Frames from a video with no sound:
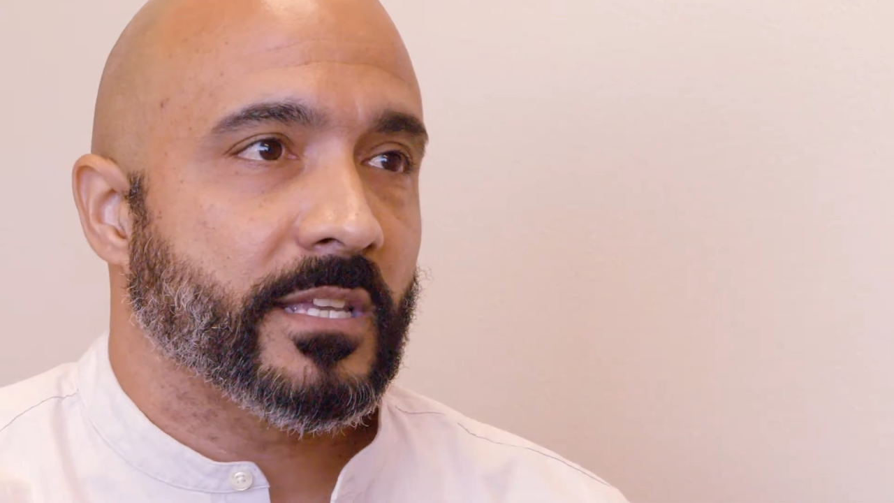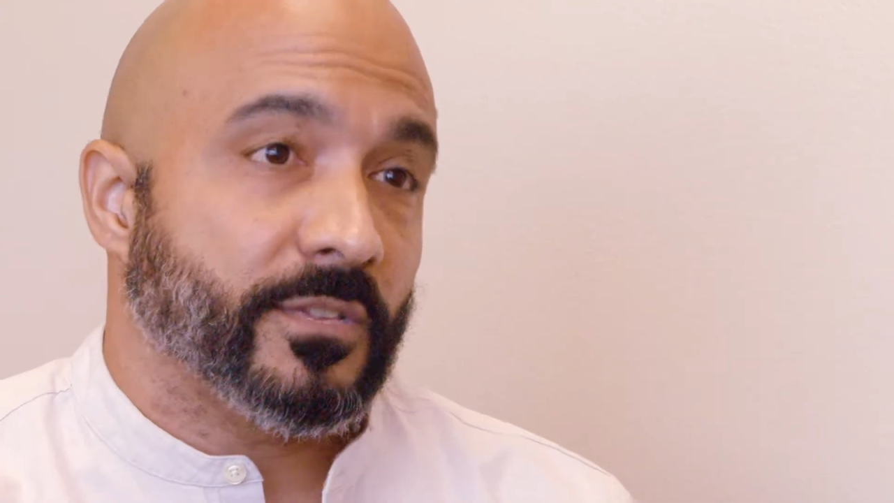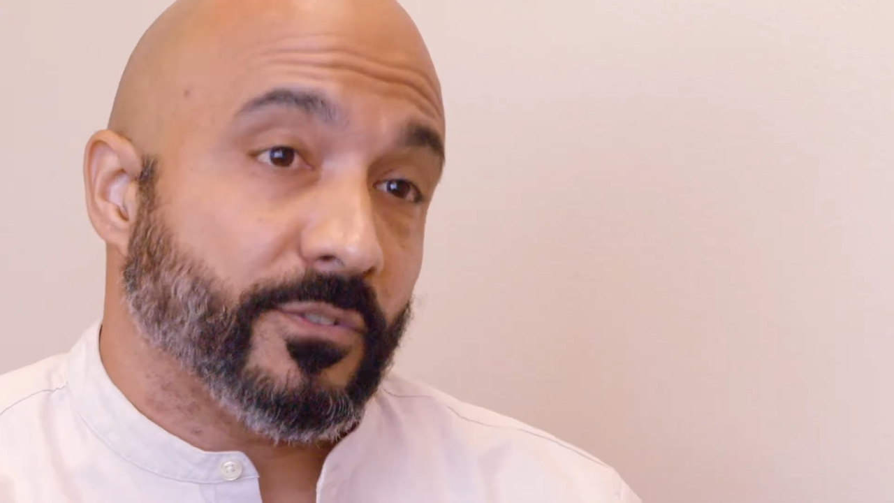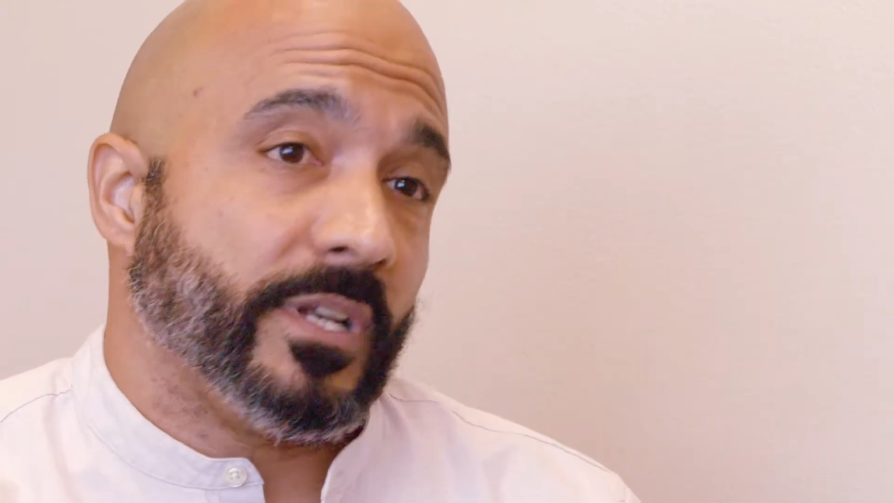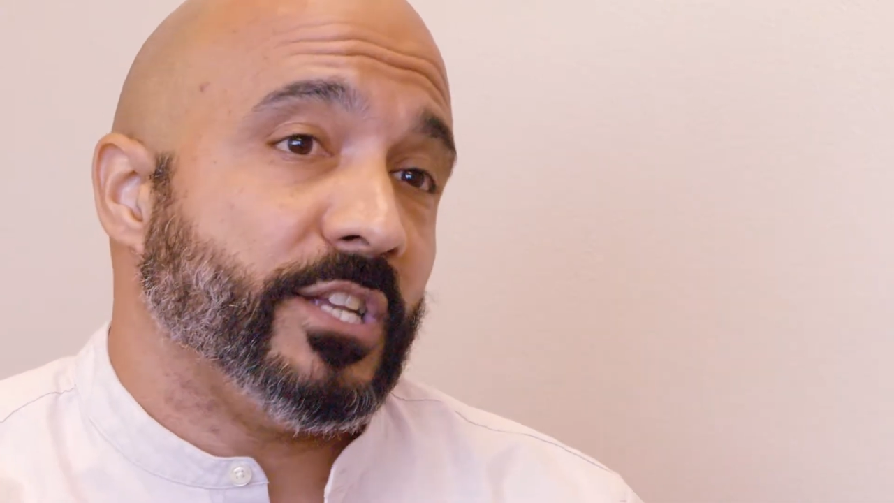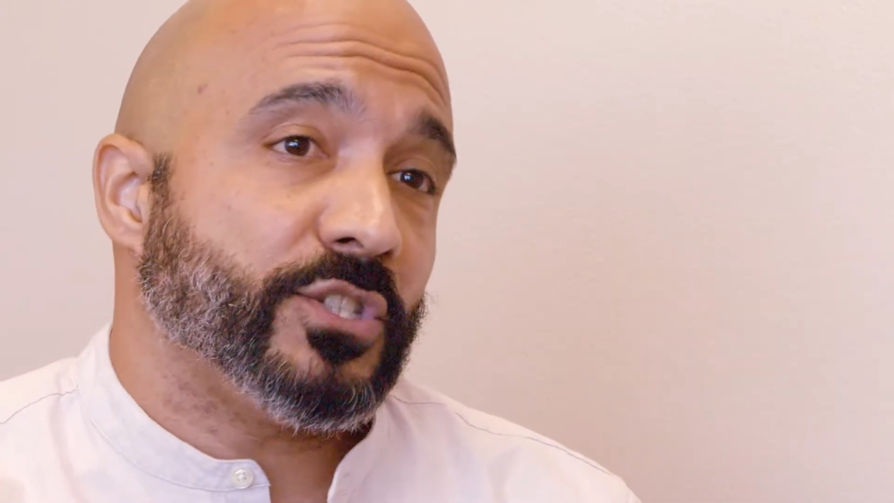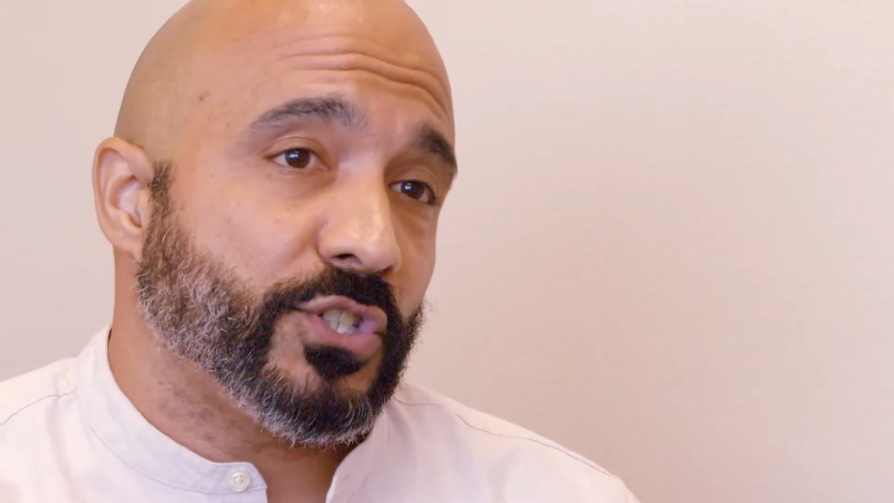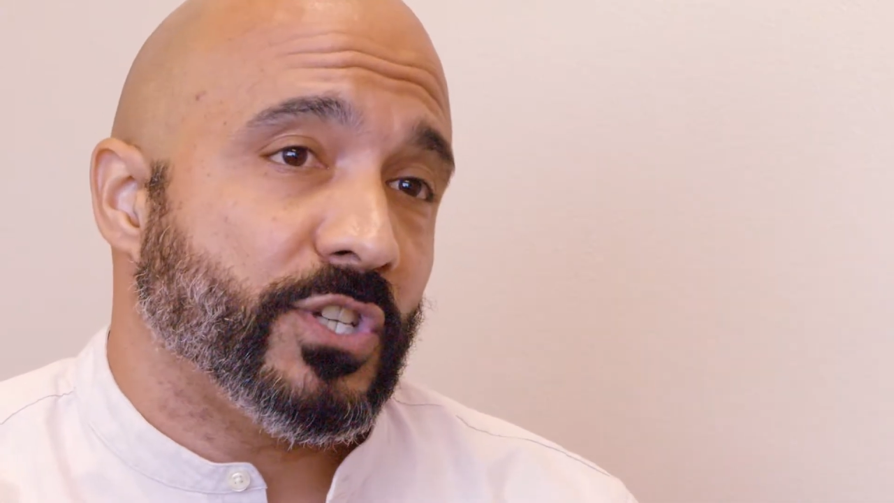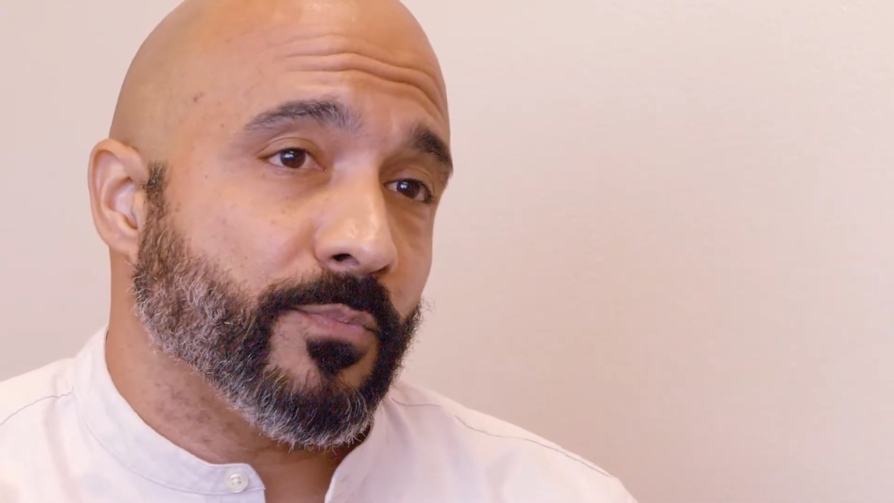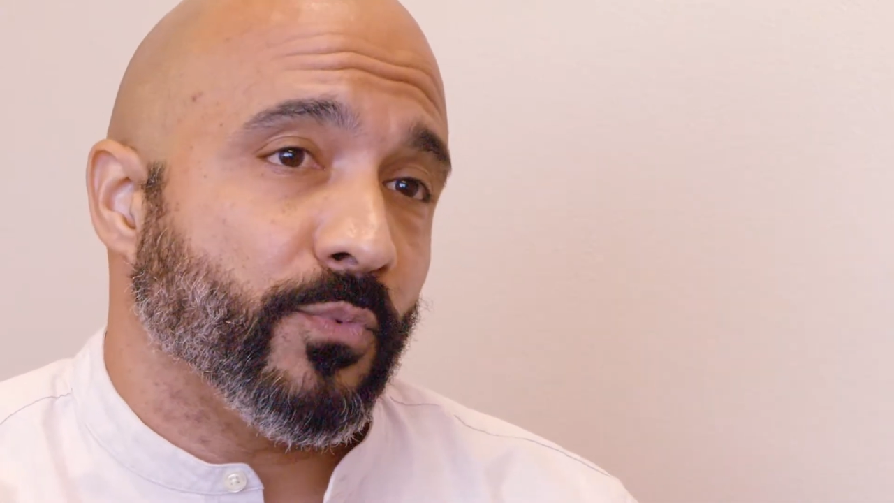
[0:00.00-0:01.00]
has a
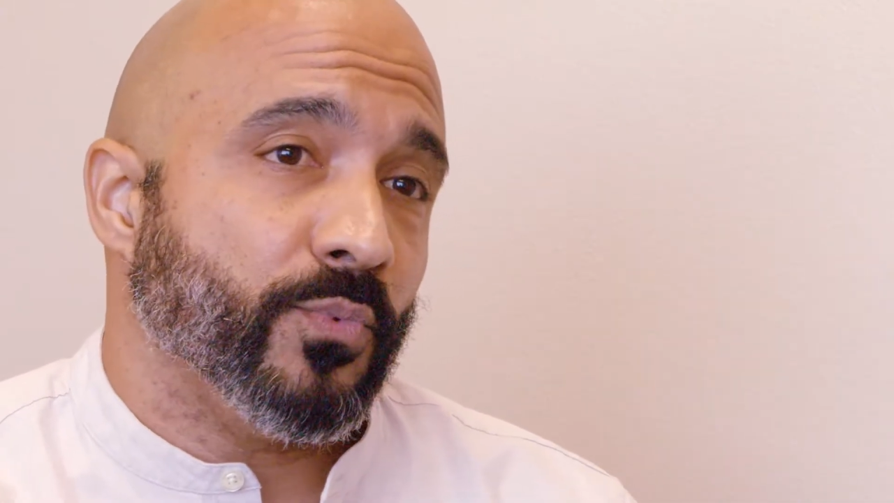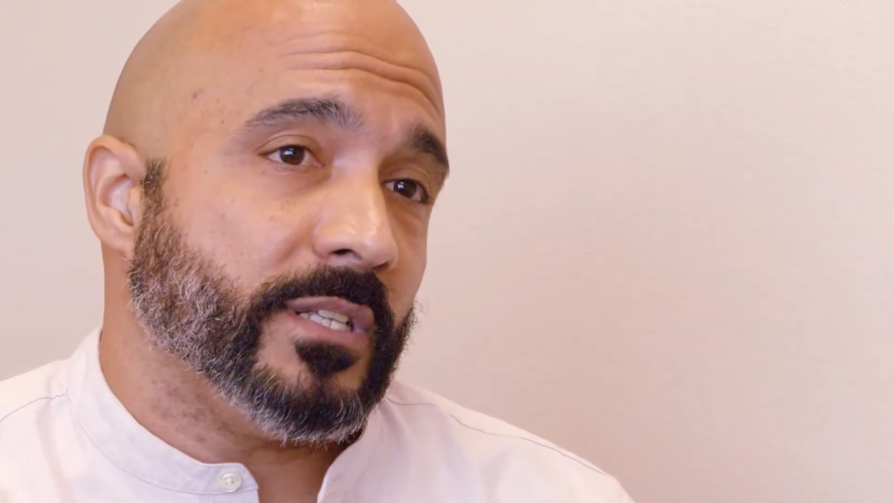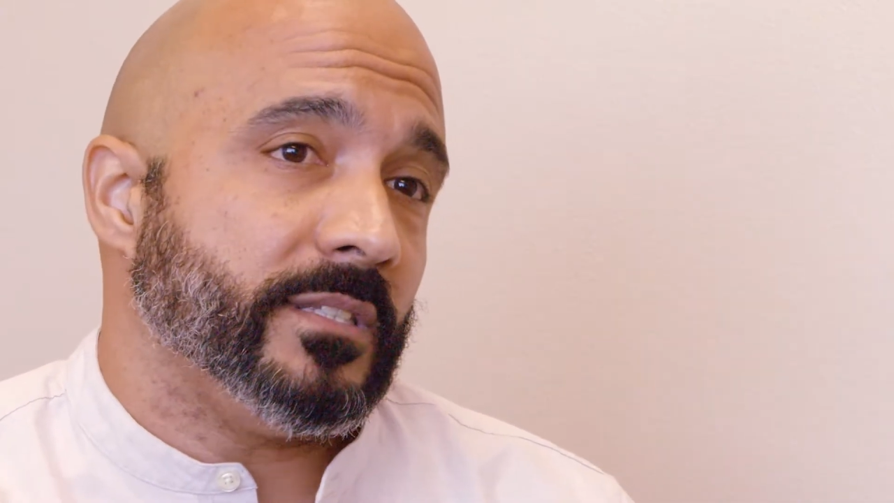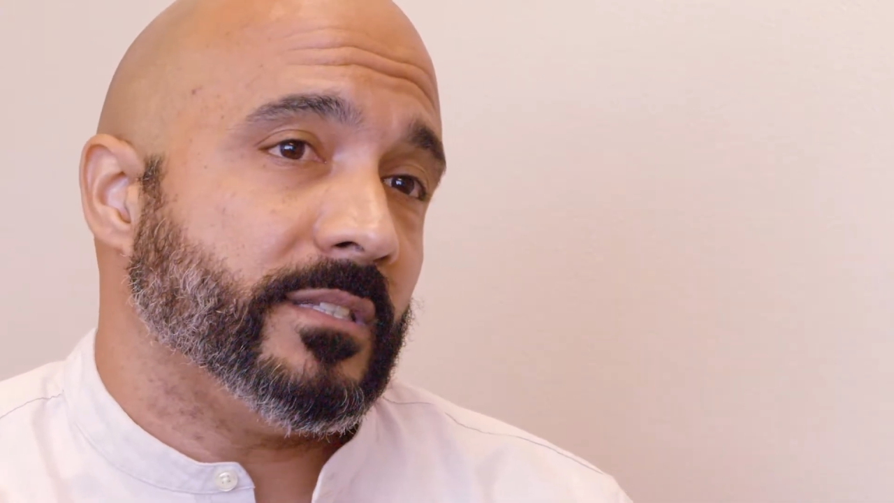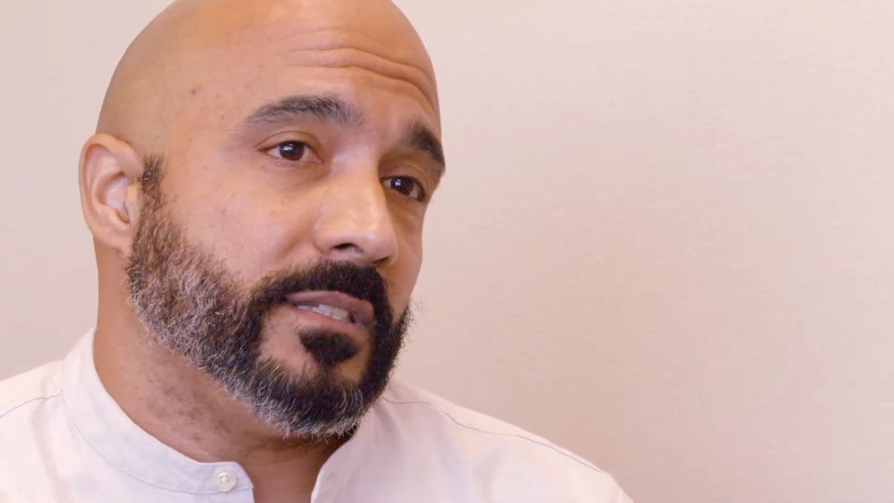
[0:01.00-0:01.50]
relationship with